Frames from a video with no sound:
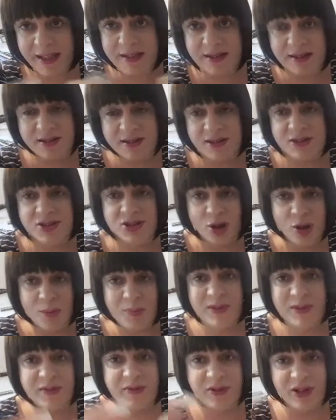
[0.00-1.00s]
it does the job,
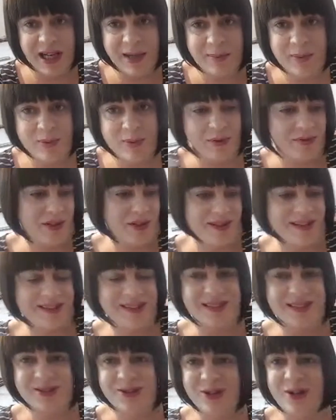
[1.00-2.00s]
but if you're happy with it,
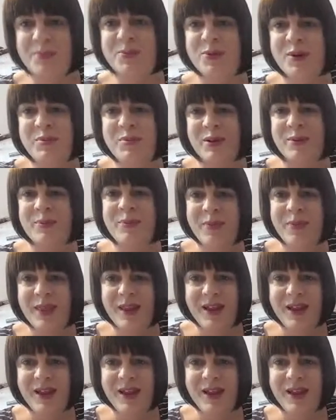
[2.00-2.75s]
then it's not a problem.